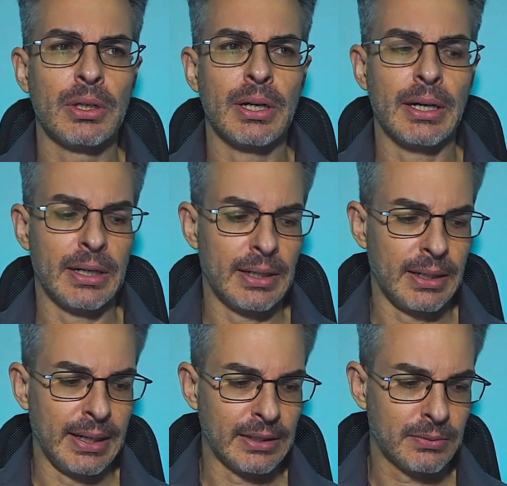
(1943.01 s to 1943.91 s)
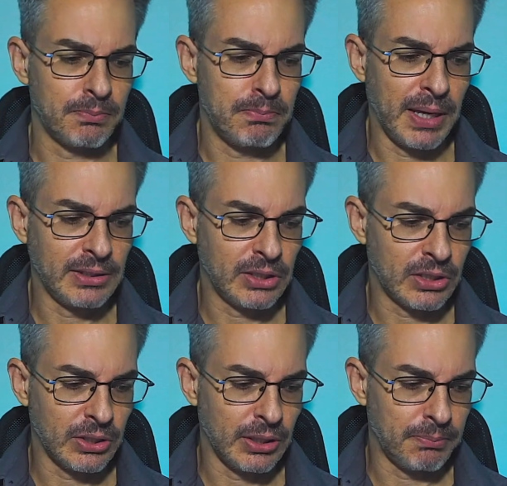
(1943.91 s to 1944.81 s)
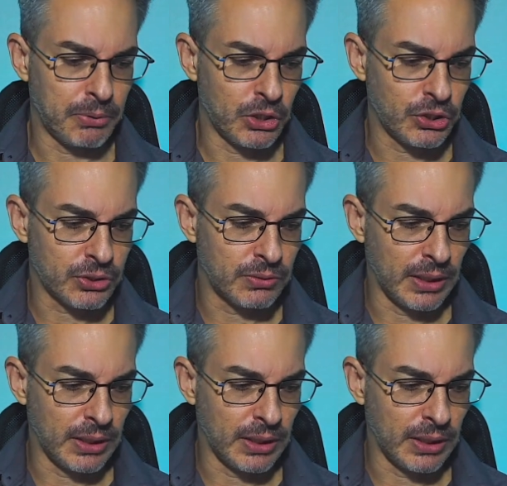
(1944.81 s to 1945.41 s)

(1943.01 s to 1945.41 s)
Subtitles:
has basically purchased